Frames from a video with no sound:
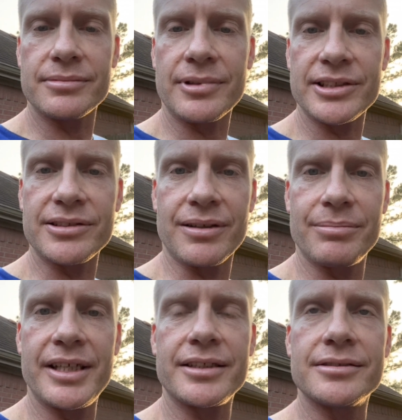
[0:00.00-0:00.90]
I started
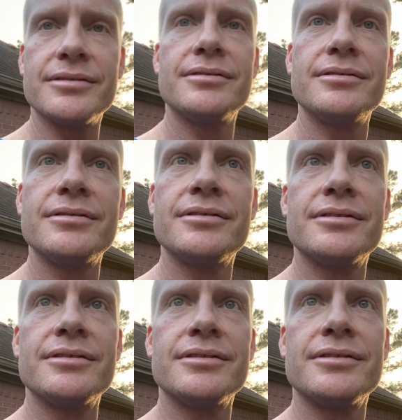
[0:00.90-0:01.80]
making.
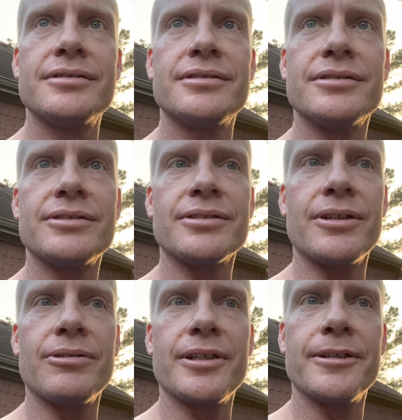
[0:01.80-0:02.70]

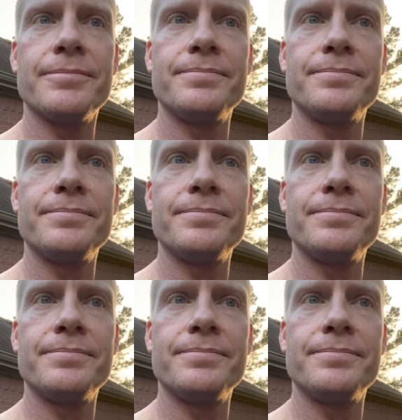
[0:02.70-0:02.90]
So